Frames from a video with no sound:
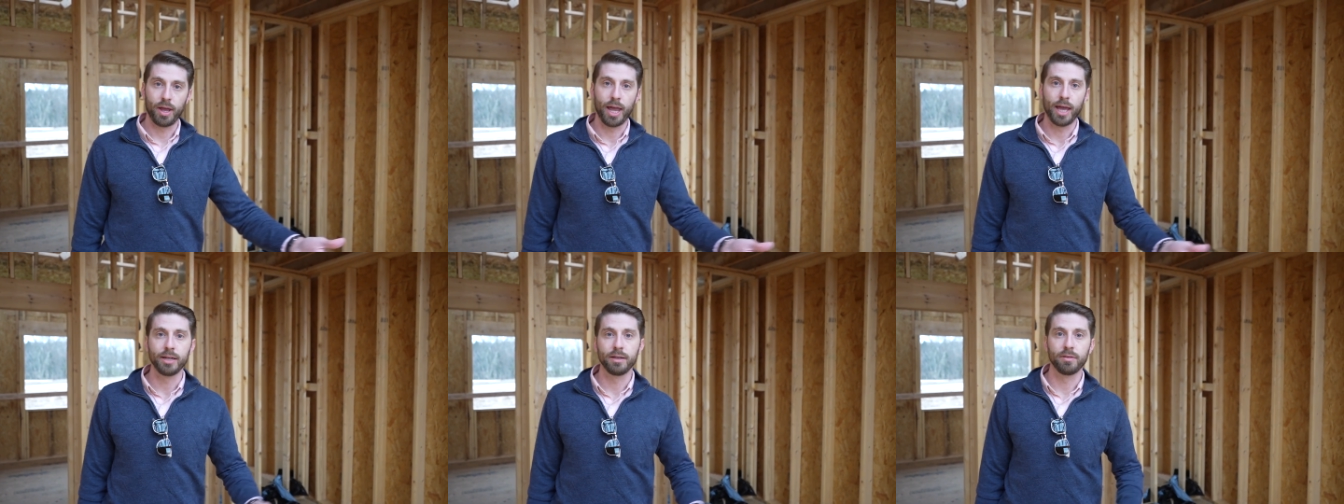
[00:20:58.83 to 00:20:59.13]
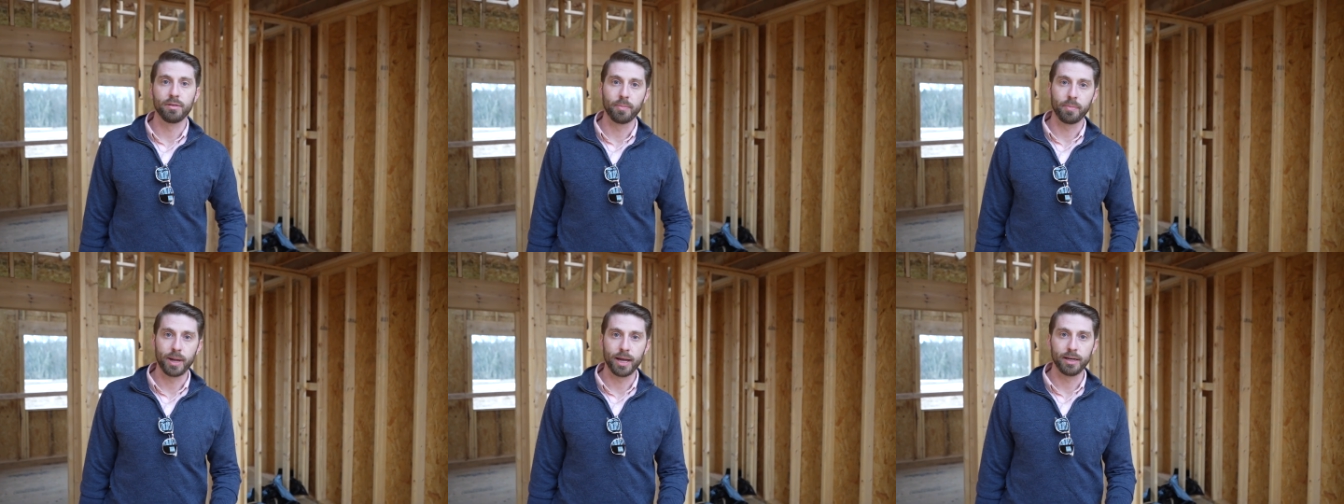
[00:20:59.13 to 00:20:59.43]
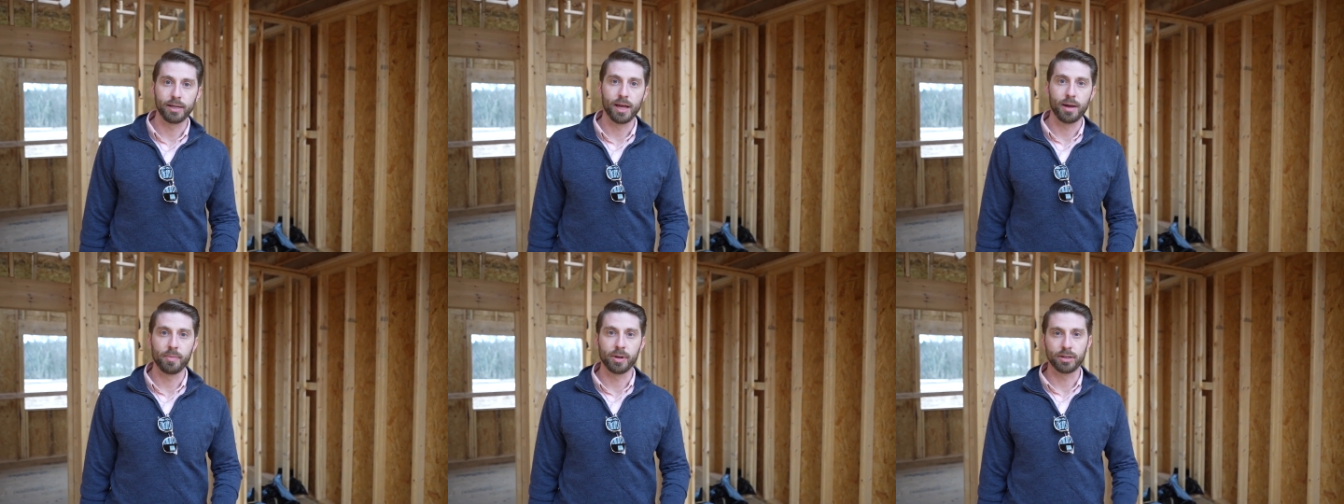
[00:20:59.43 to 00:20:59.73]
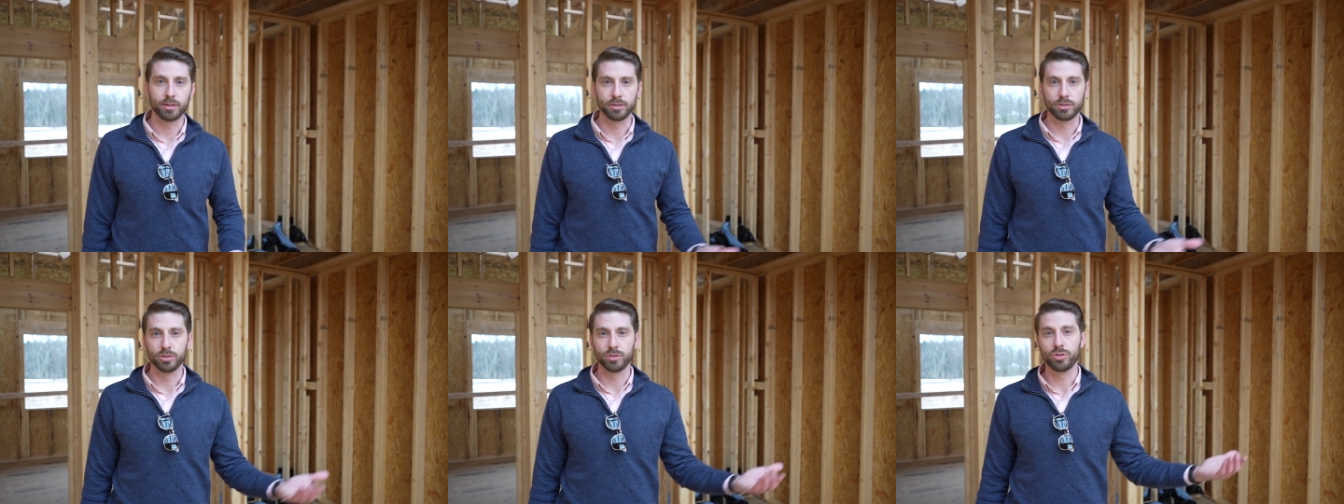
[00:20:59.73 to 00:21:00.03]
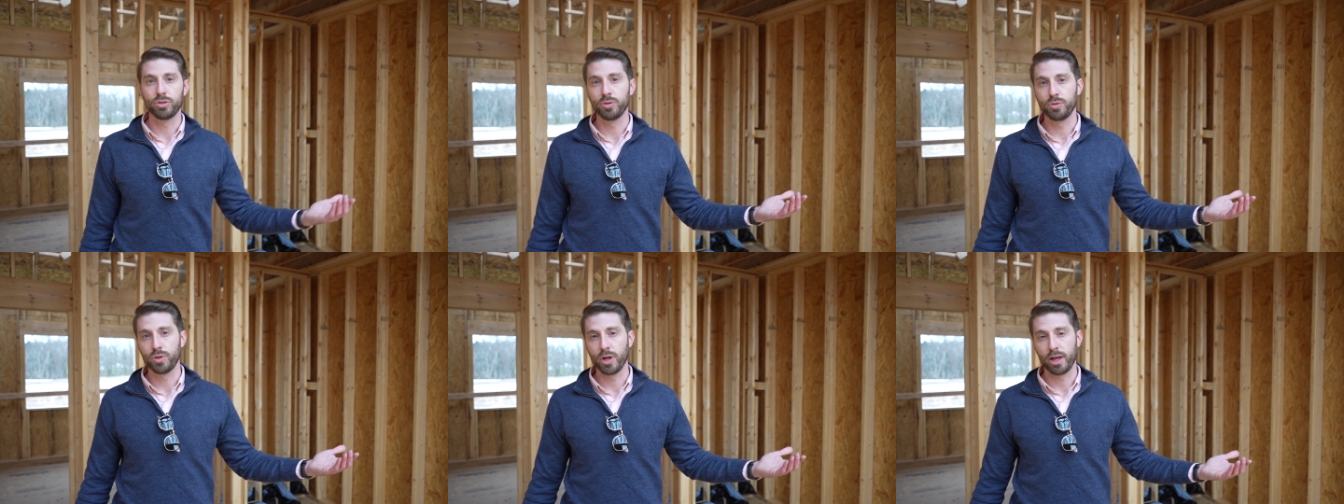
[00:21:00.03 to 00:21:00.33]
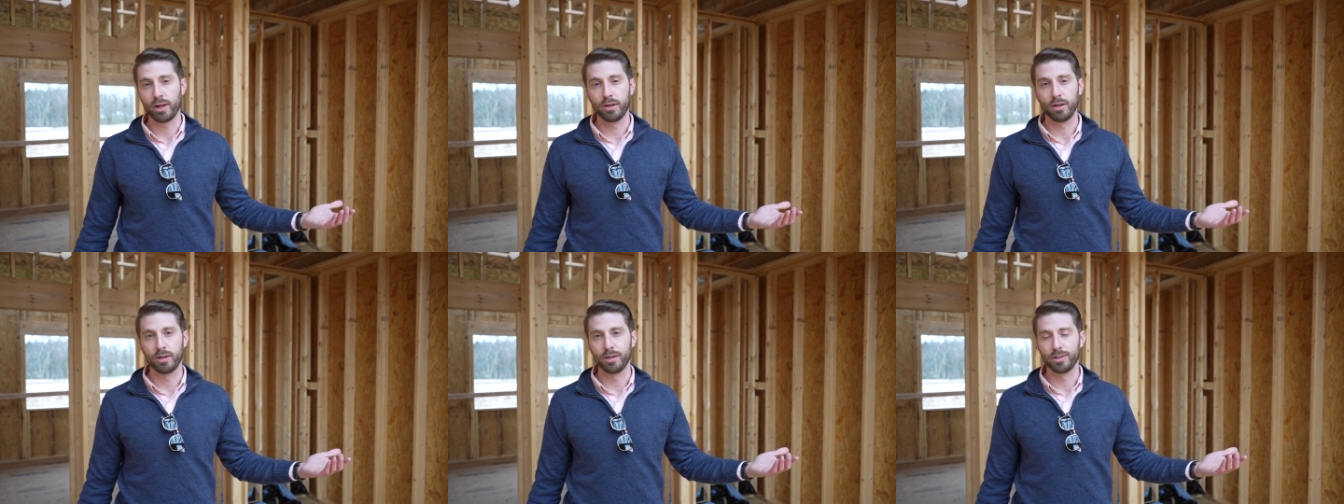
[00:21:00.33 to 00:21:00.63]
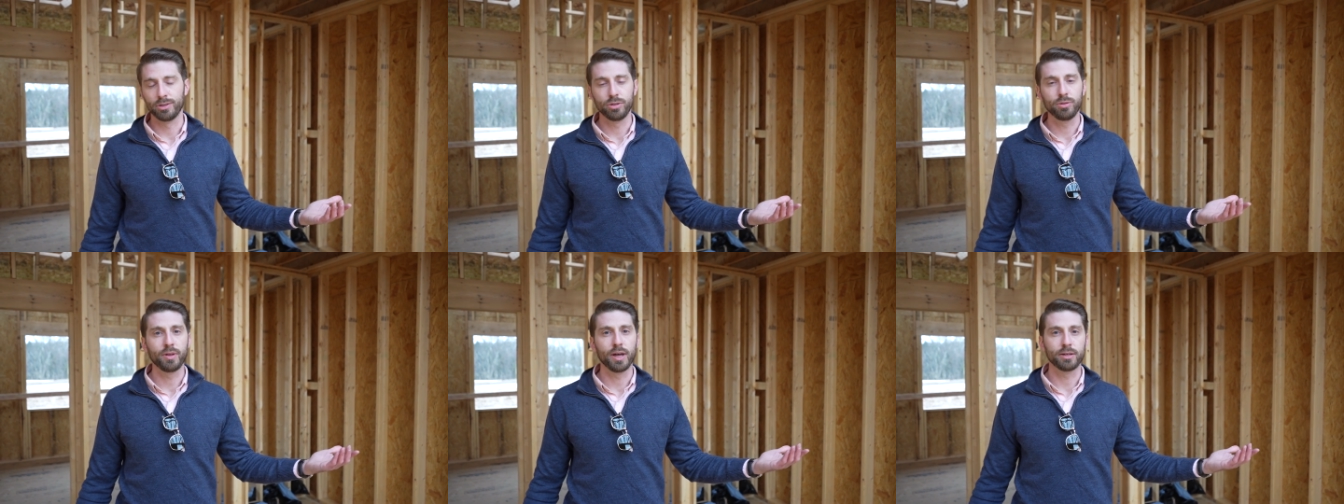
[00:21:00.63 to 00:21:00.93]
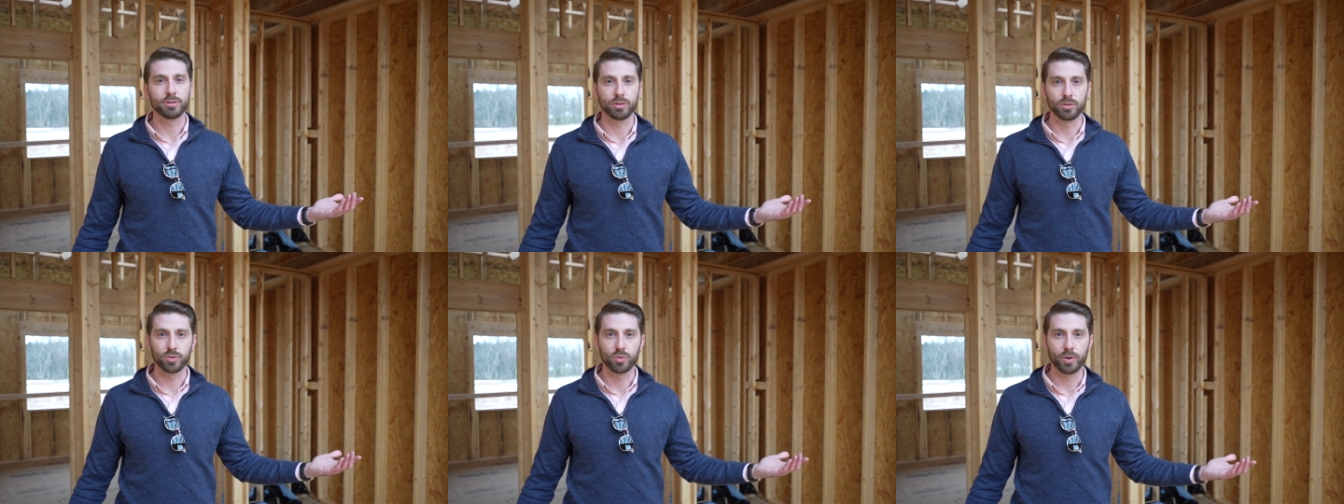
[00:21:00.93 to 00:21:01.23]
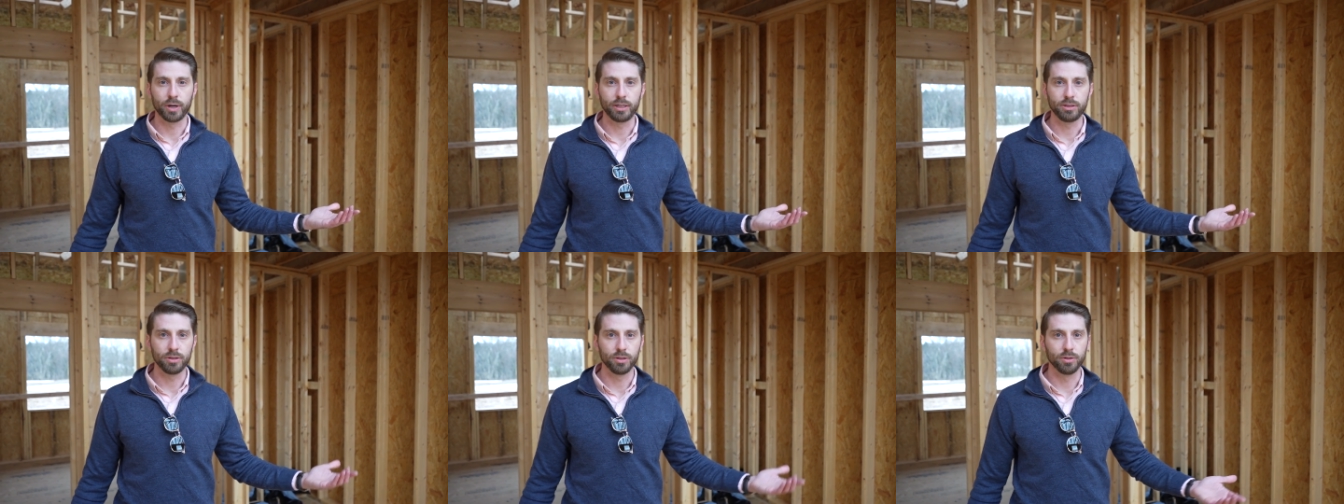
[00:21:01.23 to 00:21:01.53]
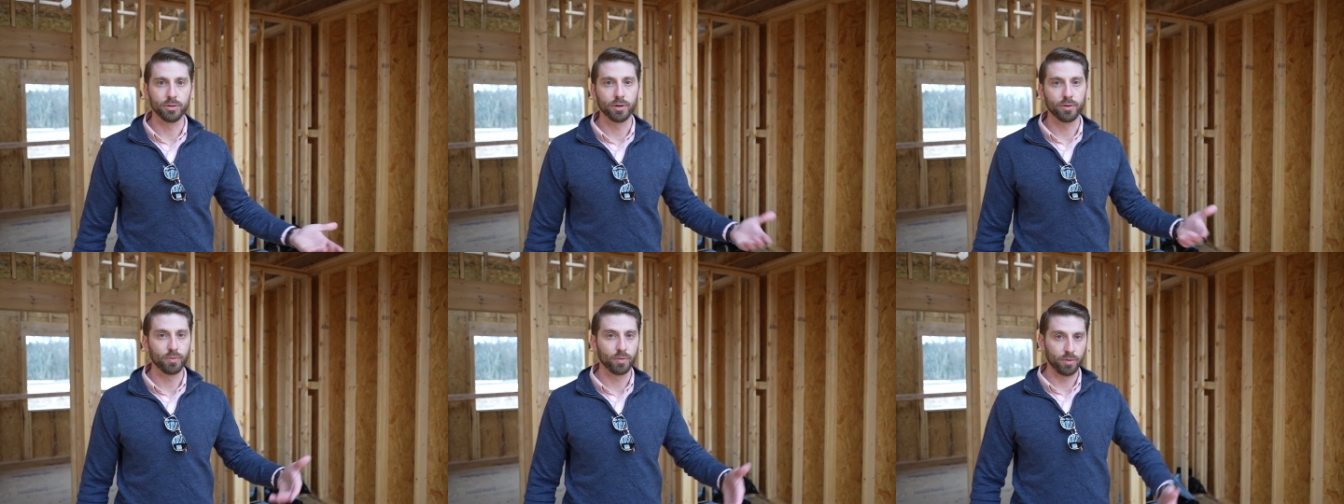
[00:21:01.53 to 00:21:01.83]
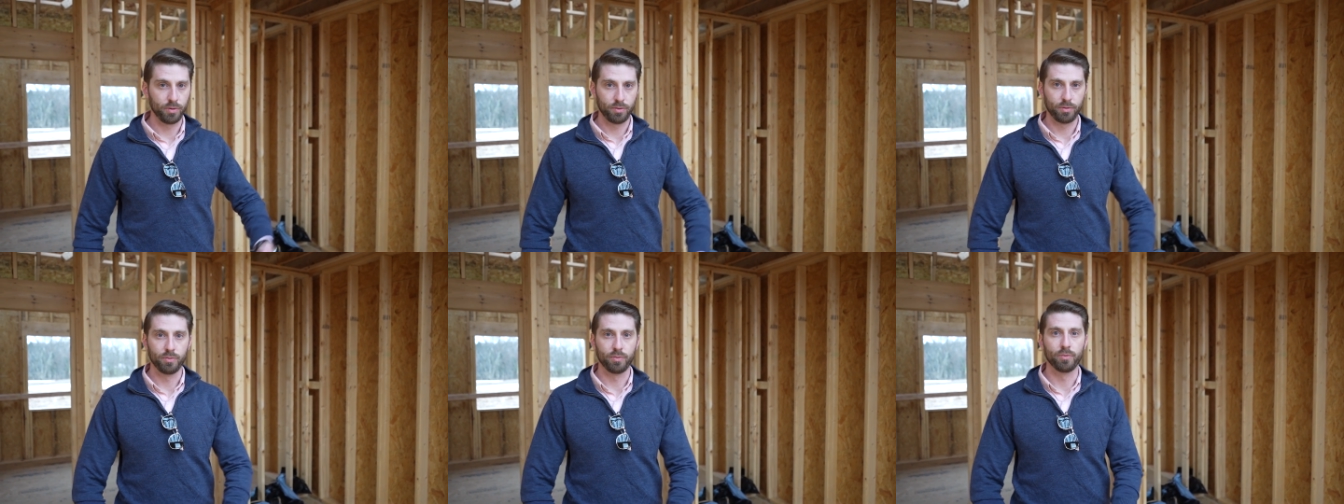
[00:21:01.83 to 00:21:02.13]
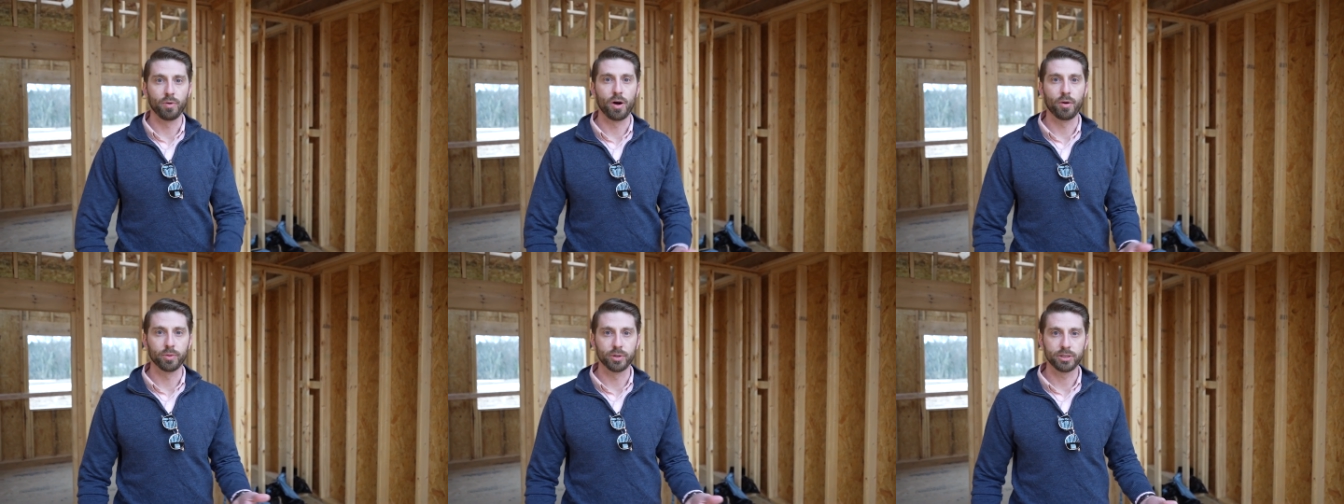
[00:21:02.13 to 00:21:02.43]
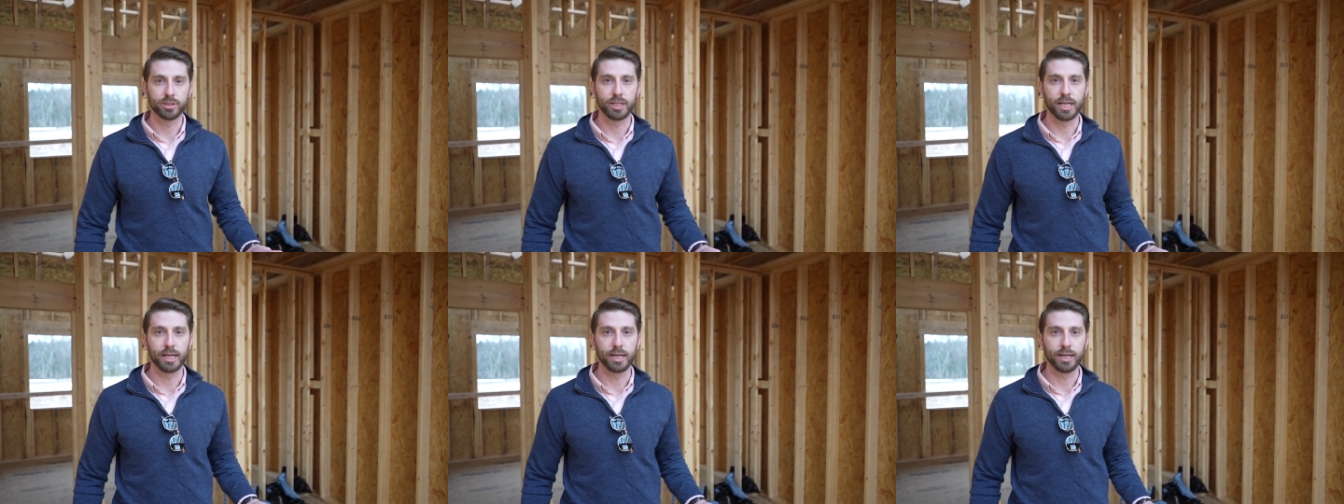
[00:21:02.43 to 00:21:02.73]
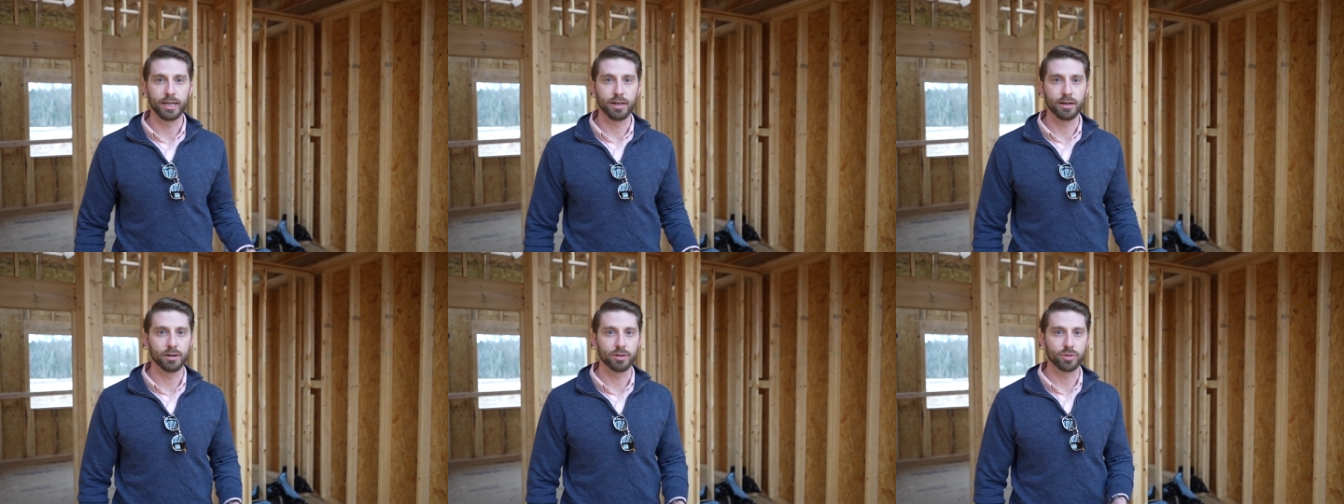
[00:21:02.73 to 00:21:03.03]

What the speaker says: end of the pandemic, this is 2022, while we're standing here